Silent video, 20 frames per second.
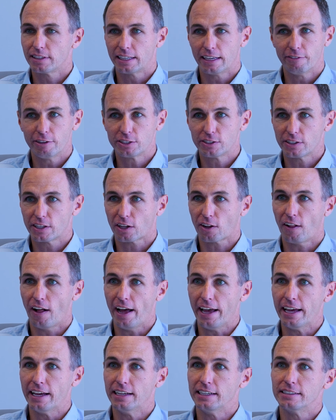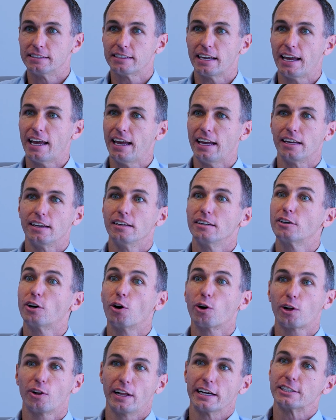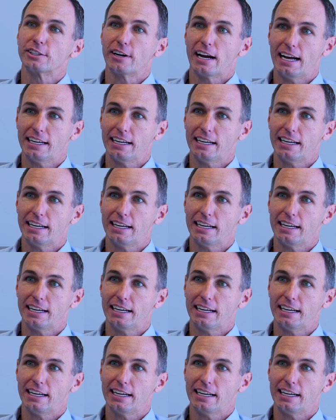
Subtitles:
give it to the client and say, hey, go collect your